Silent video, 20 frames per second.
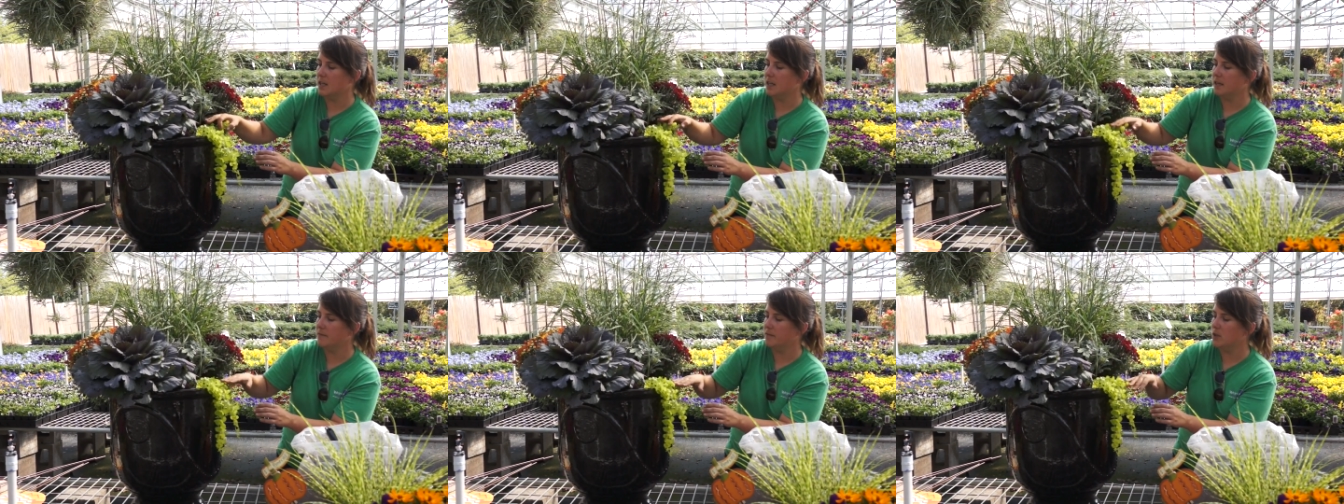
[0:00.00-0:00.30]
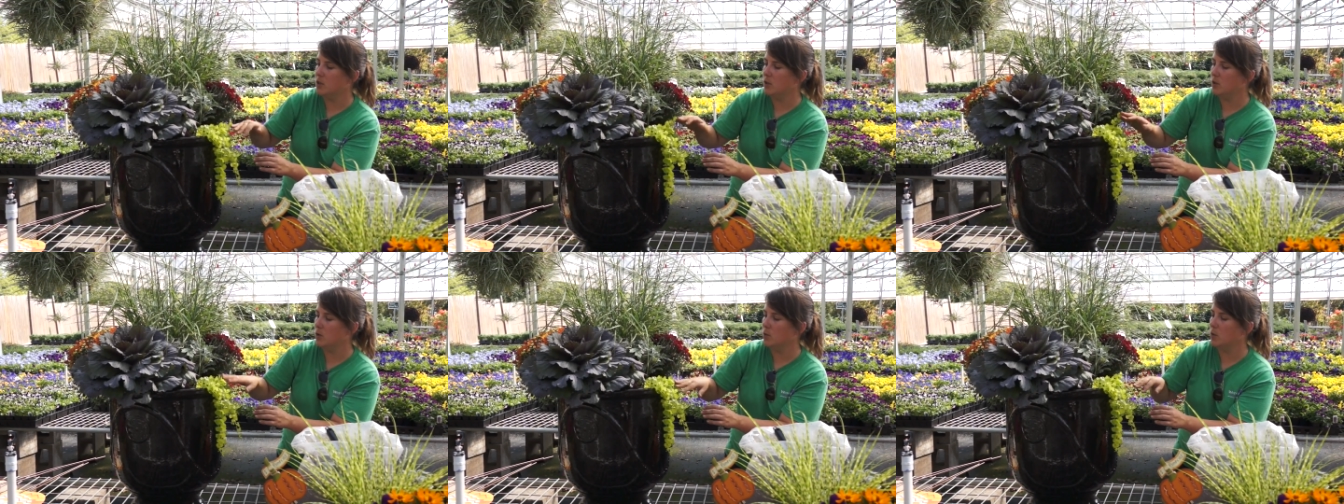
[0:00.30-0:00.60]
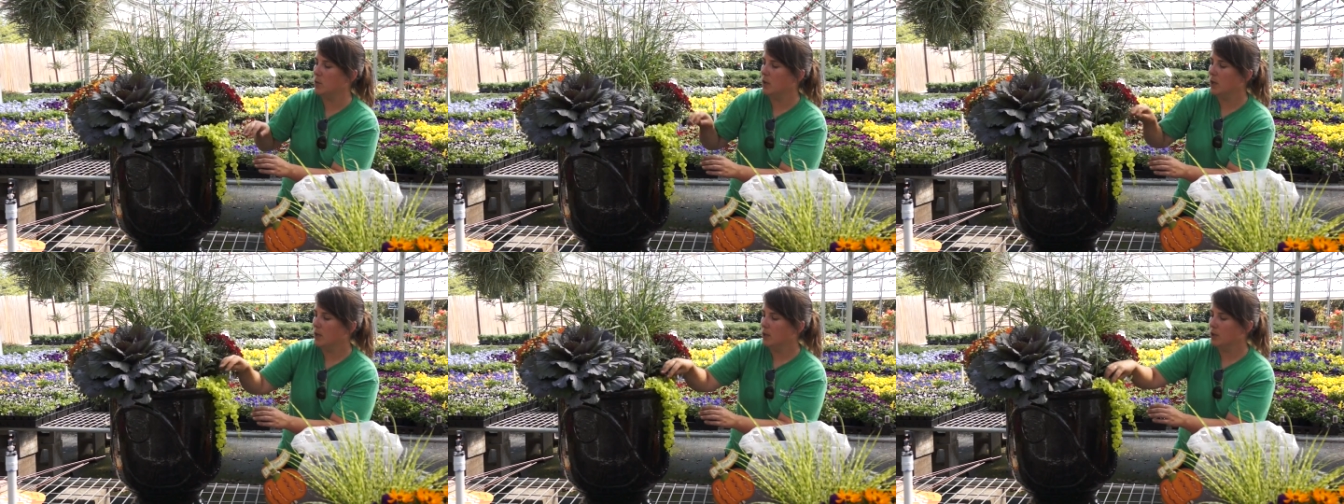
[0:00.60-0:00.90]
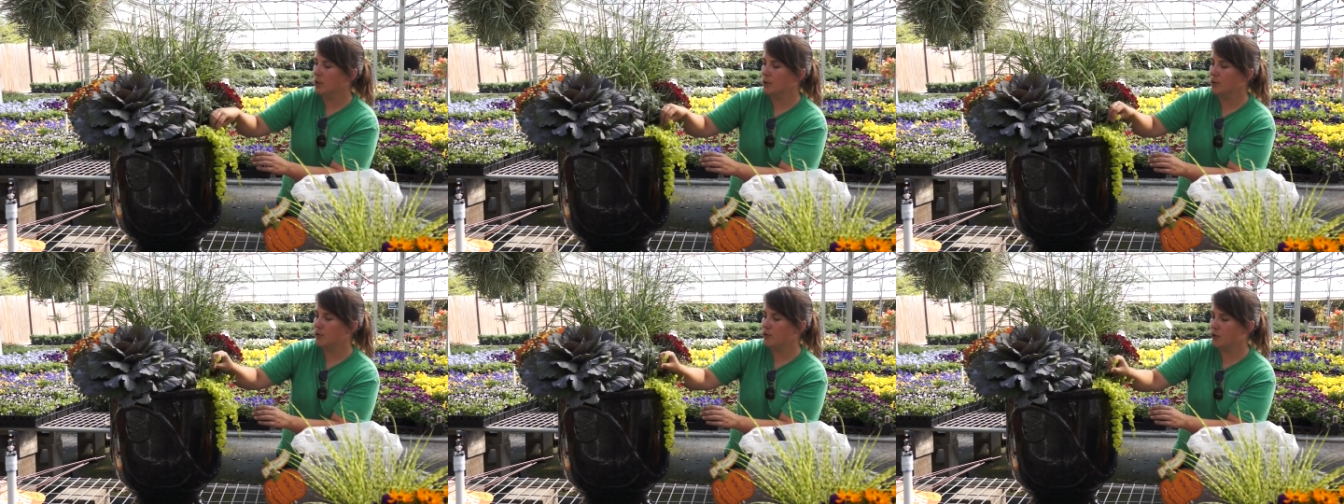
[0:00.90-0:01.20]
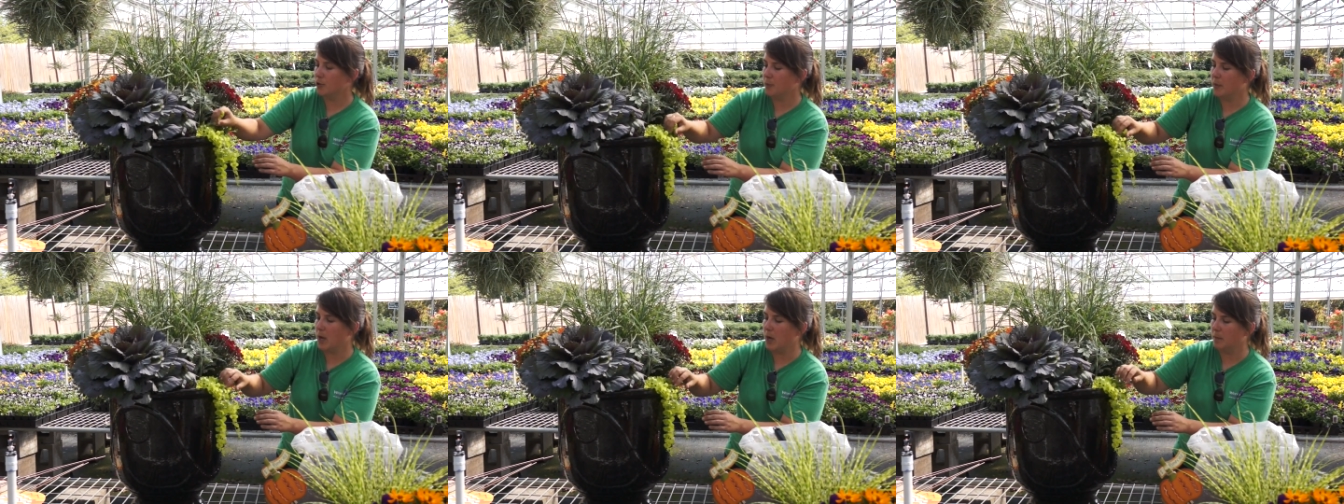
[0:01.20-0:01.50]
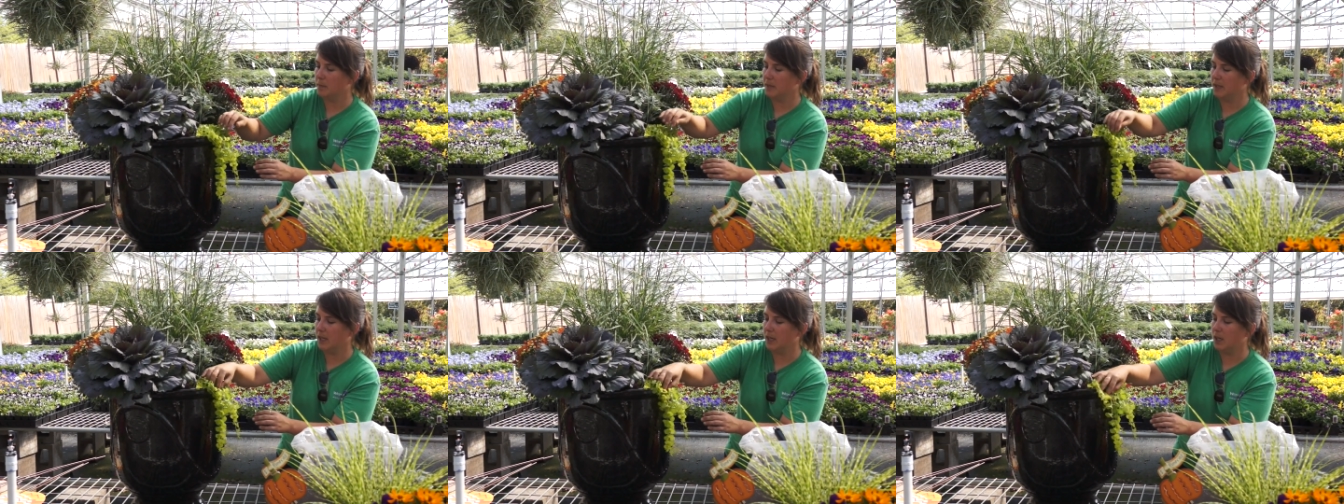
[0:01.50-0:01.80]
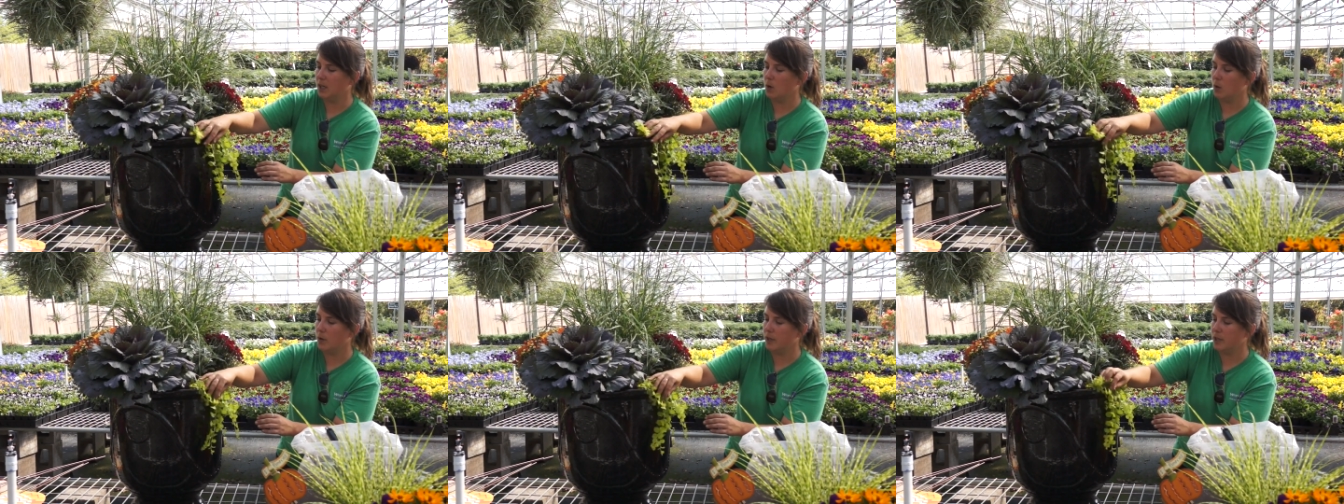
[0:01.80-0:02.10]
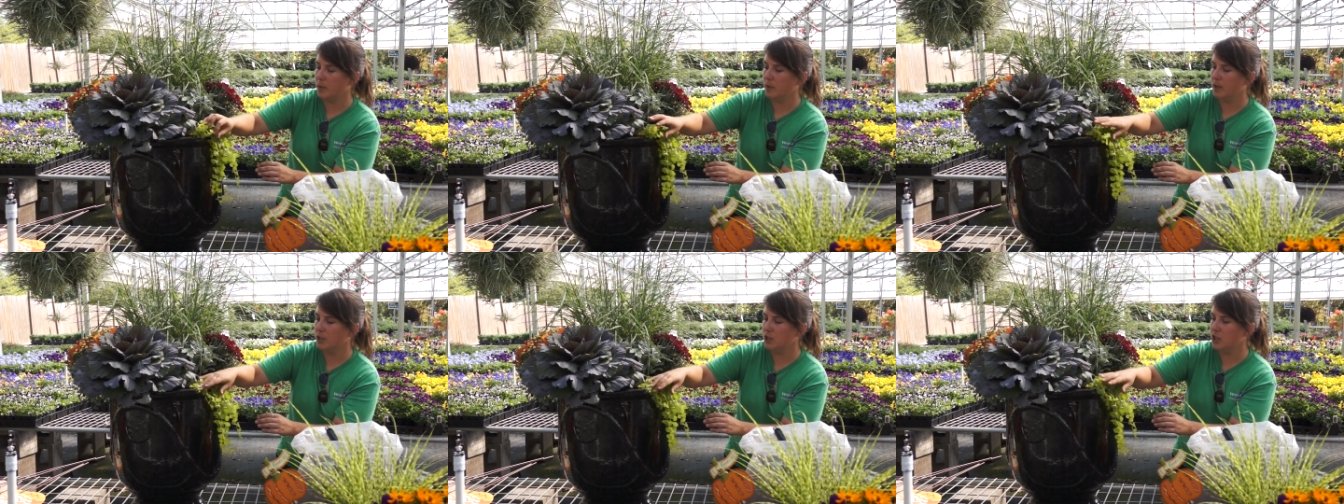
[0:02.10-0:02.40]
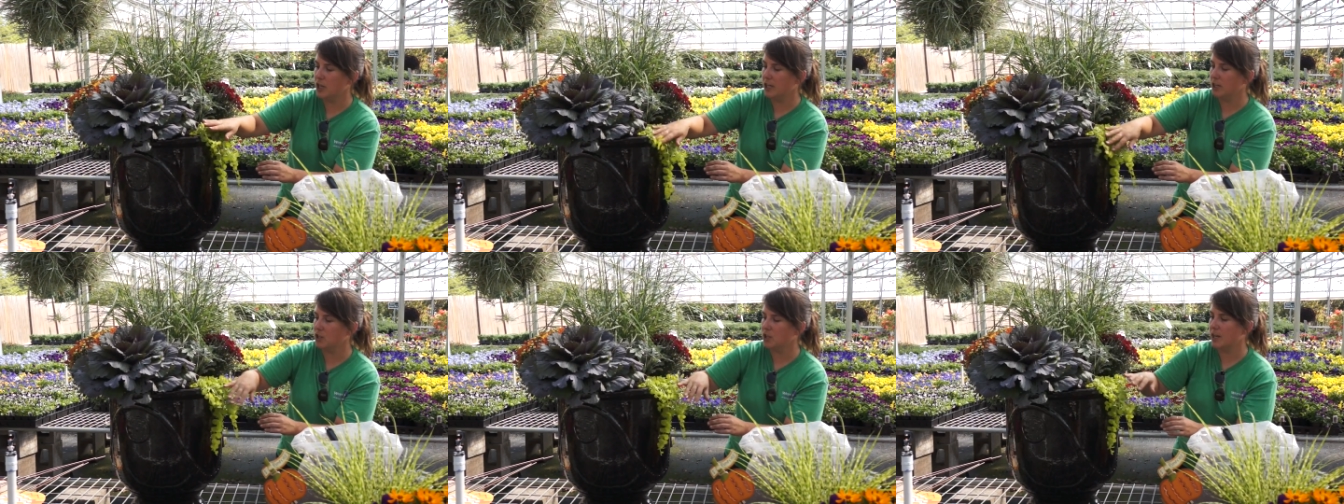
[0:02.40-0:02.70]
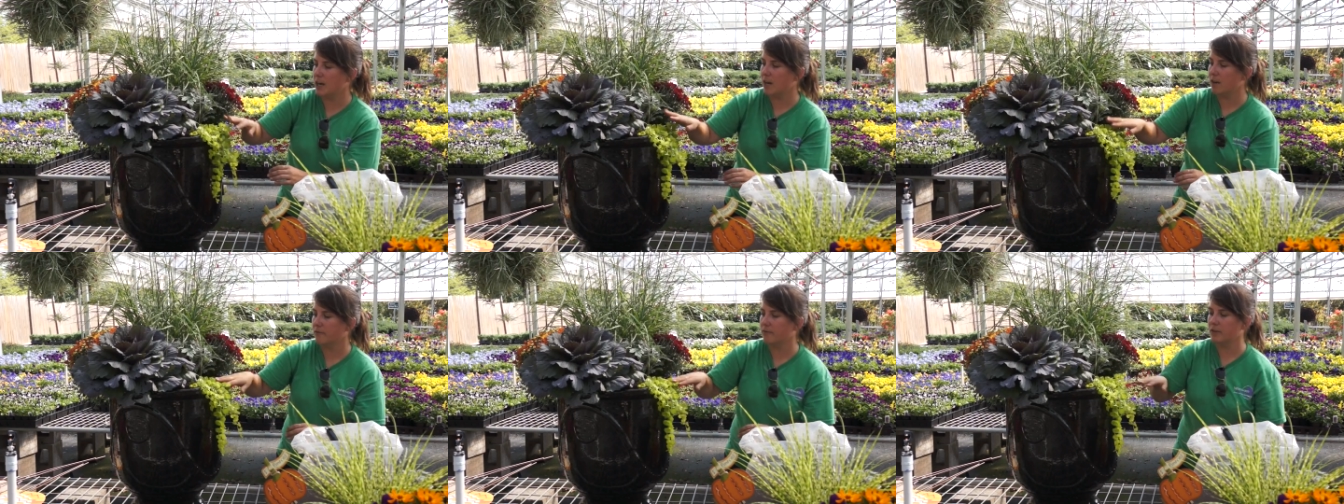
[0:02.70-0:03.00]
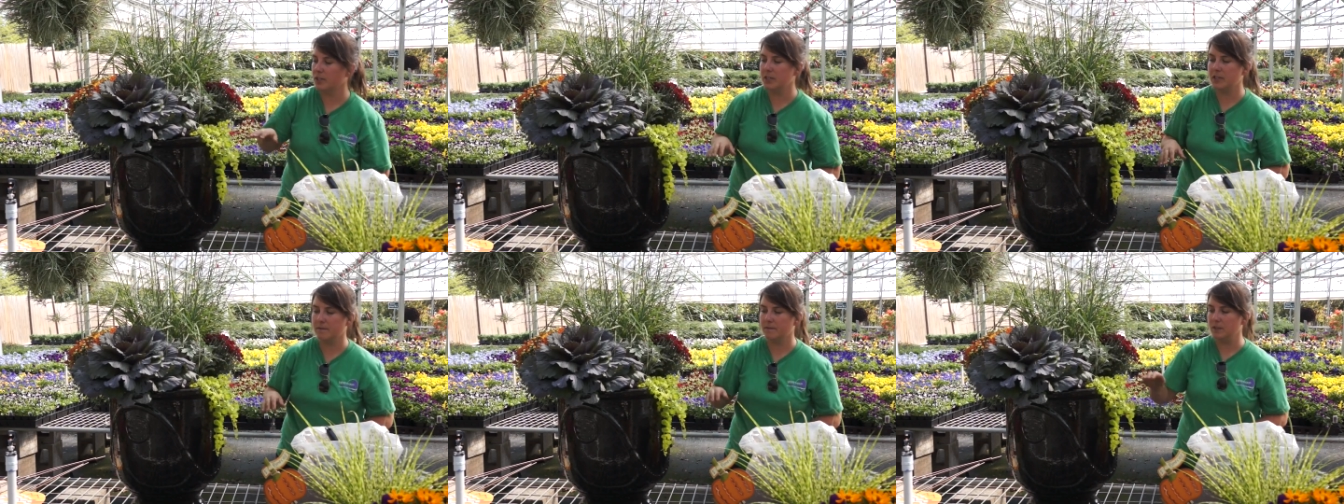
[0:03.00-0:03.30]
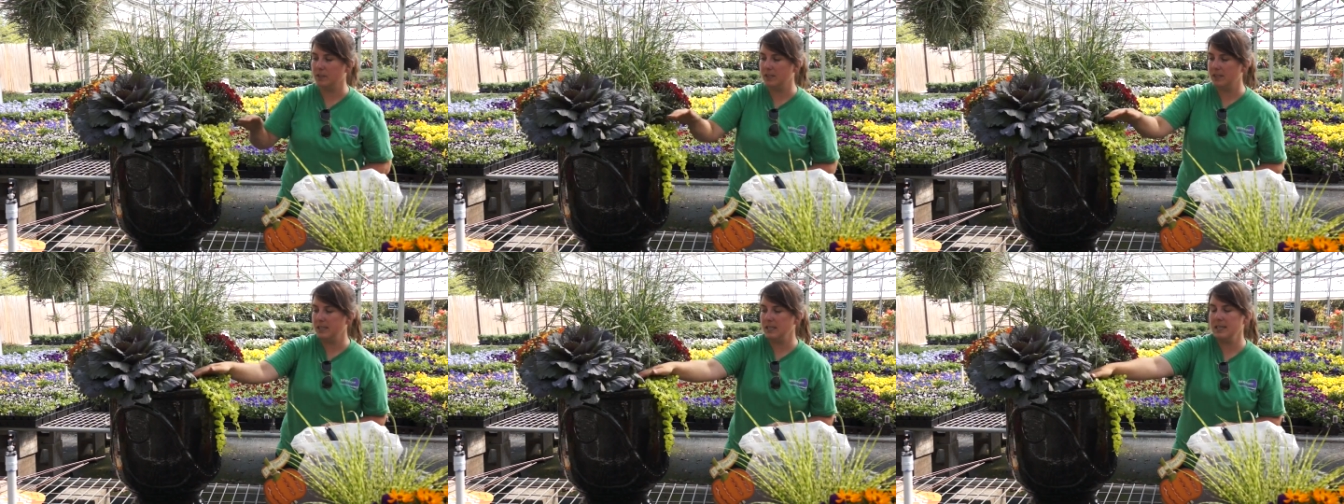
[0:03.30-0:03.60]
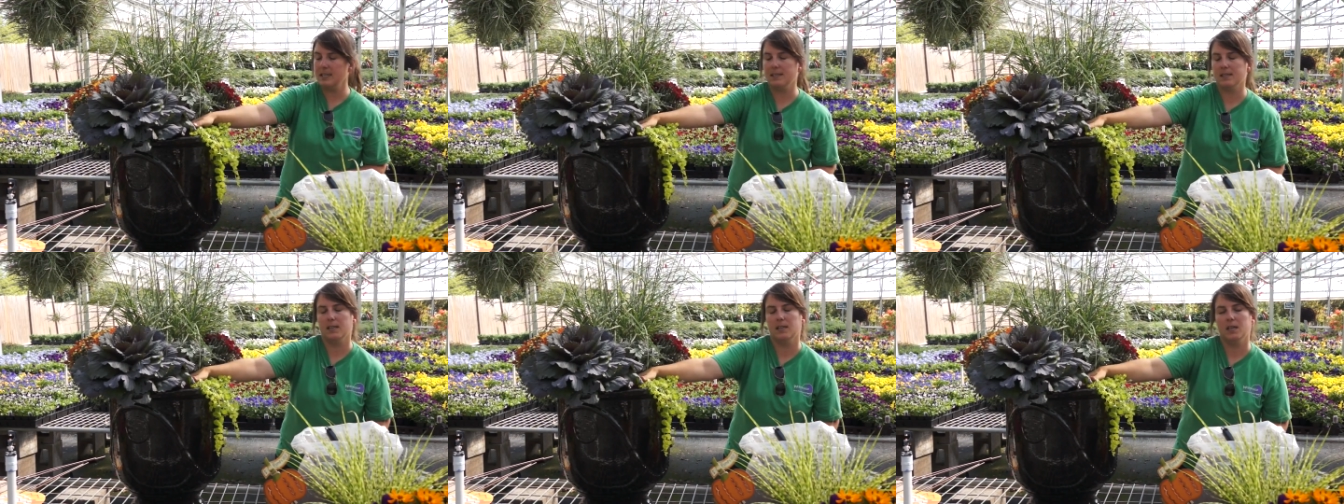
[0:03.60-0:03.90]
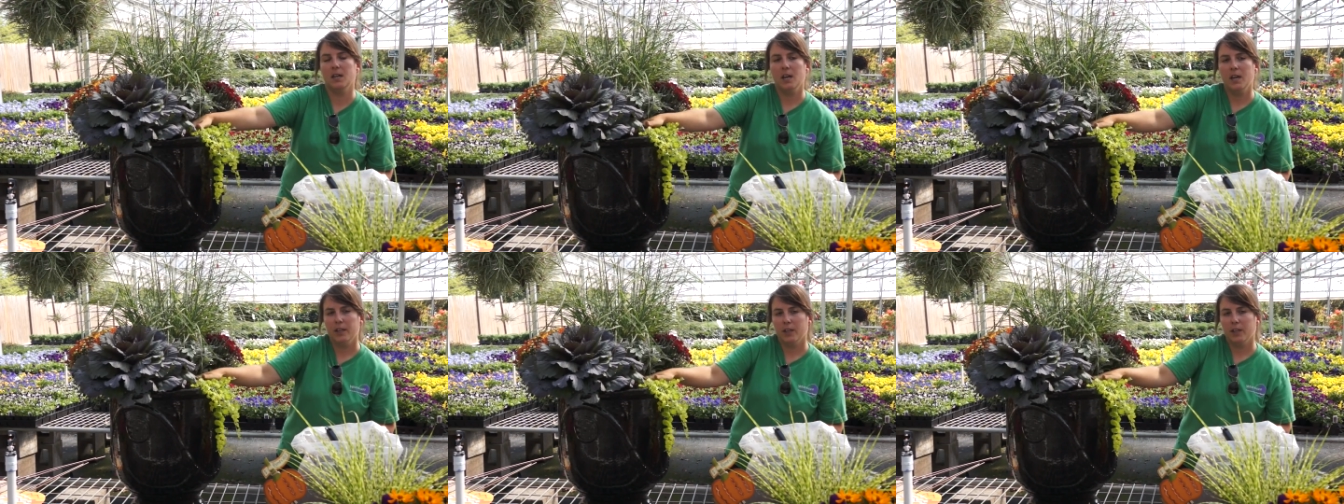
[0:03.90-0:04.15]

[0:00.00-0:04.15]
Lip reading: if you lose your pumpkin or you want to change it out for a different season,